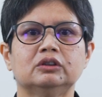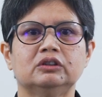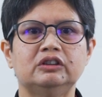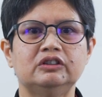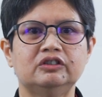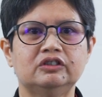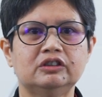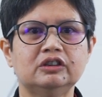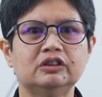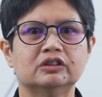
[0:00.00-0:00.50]

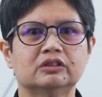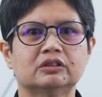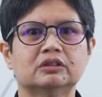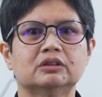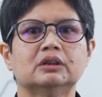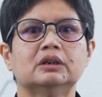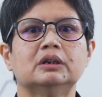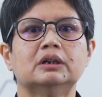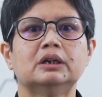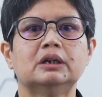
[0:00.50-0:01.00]
disease,
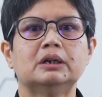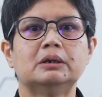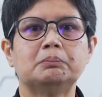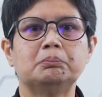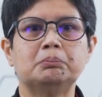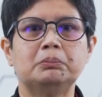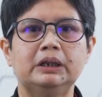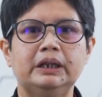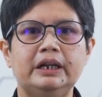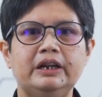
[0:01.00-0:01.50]

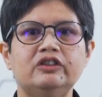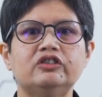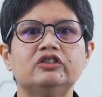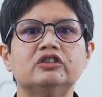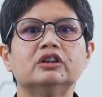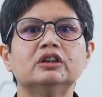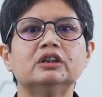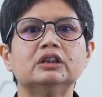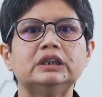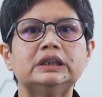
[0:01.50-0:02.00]

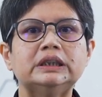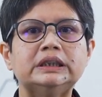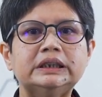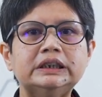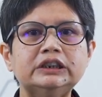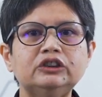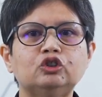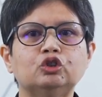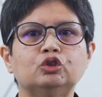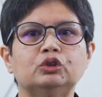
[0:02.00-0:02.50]
Malaysia
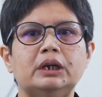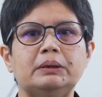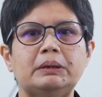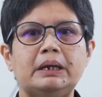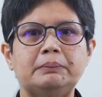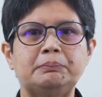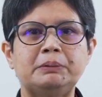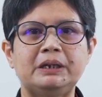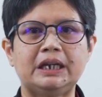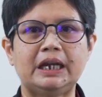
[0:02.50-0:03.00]
need to
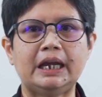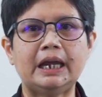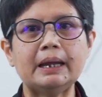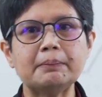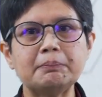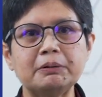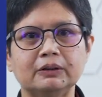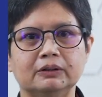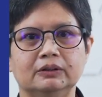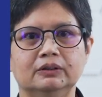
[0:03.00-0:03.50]
be
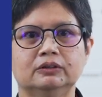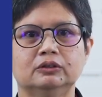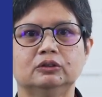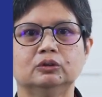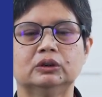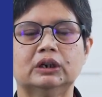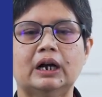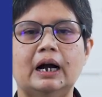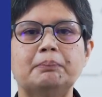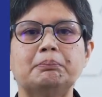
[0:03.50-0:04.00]
able to
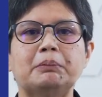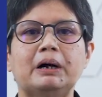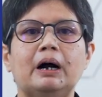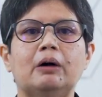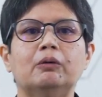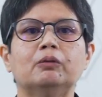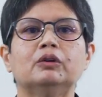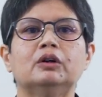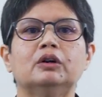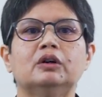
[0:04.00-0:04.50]
come
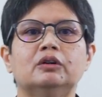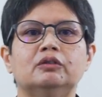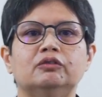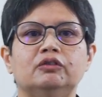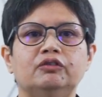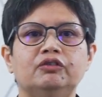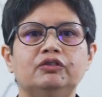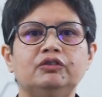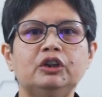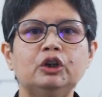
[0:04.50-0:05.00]
up
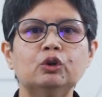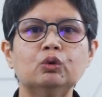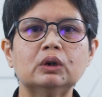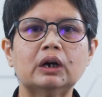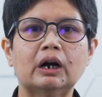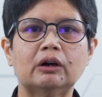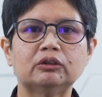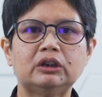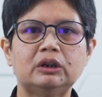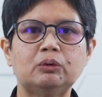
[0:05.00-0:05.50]
with new
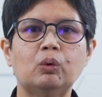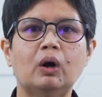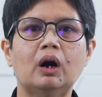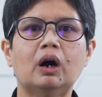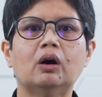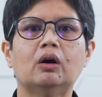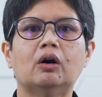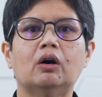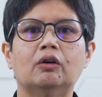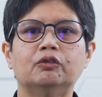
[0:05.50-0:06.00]

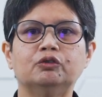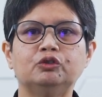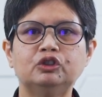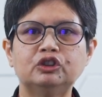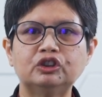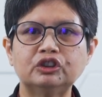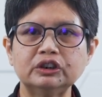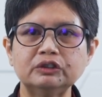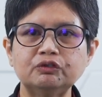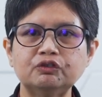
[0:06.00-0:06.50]
cultivar of
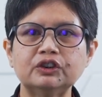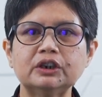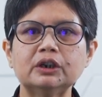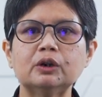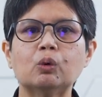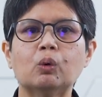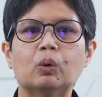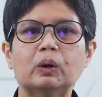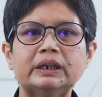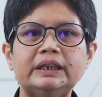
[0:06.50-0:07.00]

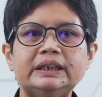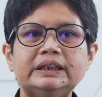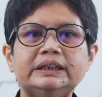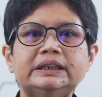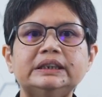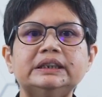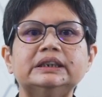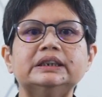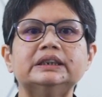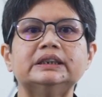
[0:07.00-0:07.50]
different
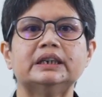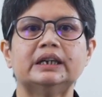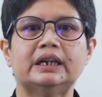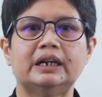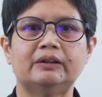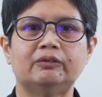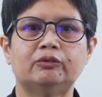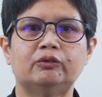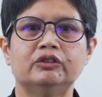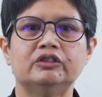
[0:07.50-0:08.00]
quality
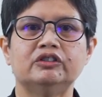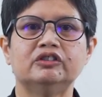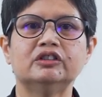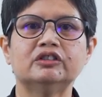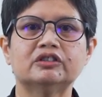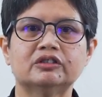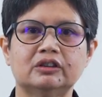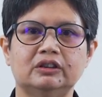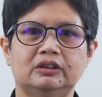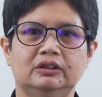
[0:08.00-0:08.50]
and
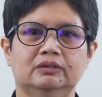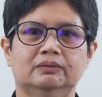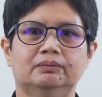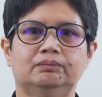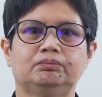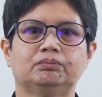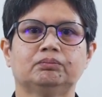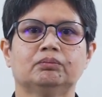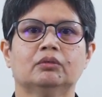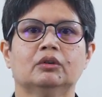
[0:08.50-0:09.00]
resistance.
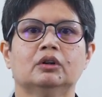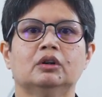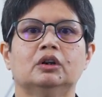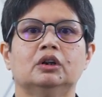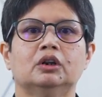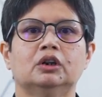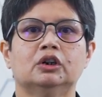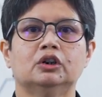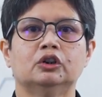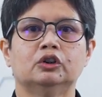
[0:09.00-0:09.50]

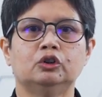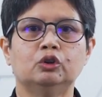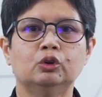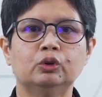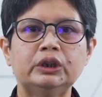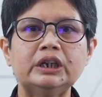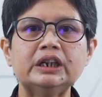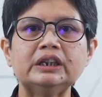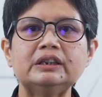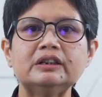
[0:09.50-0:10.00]

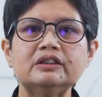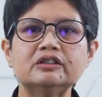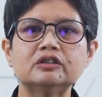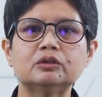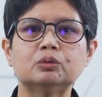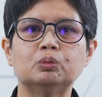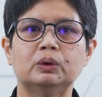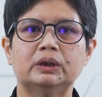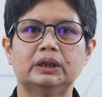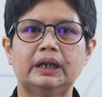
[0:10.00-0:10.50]
Doing
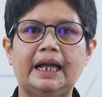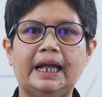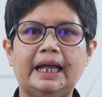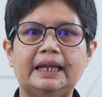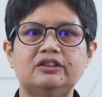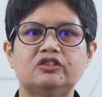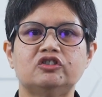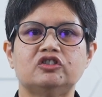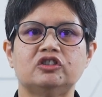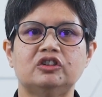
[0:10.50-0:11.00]
this will
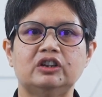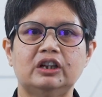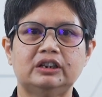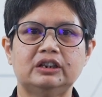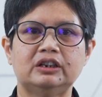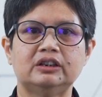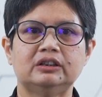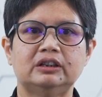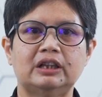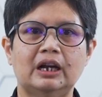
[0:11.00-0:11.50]
add
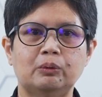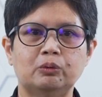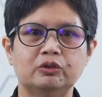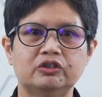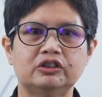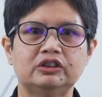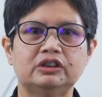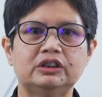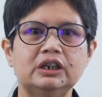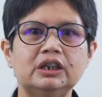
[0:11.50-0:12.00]
genetic
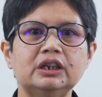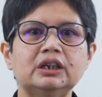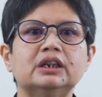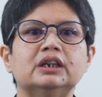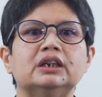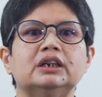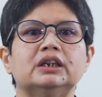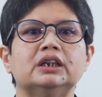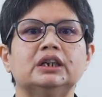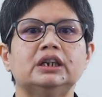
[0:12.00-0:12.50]
diversity
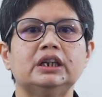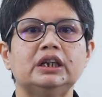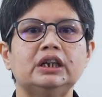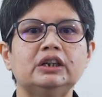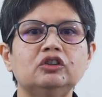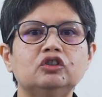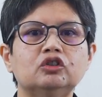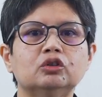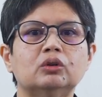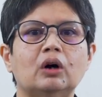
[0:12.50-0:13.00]

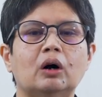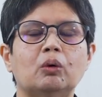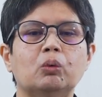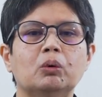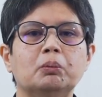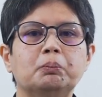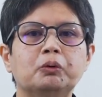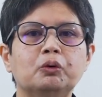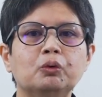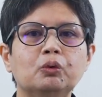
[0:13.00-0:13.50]
into our
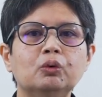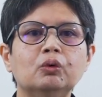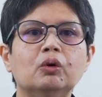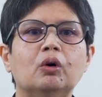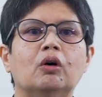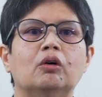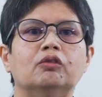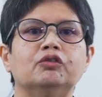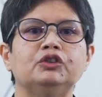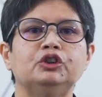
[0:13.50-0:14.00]
pool
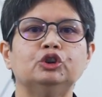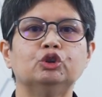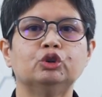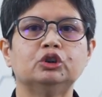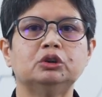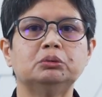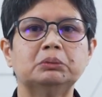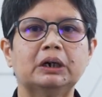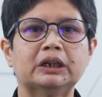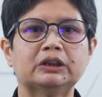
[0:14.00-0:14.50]
of
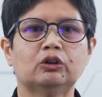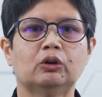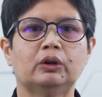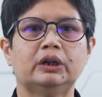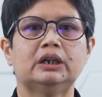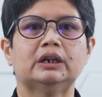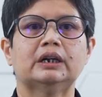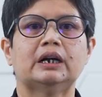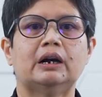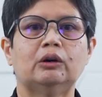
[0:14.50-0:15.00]

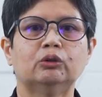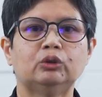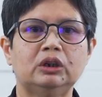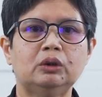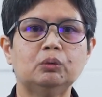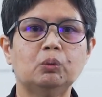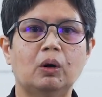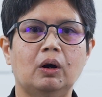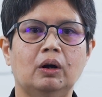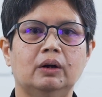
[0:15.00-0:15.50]
eukymatoid
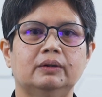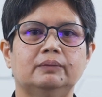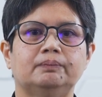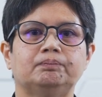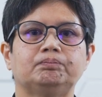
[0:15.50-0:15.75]
cultivar.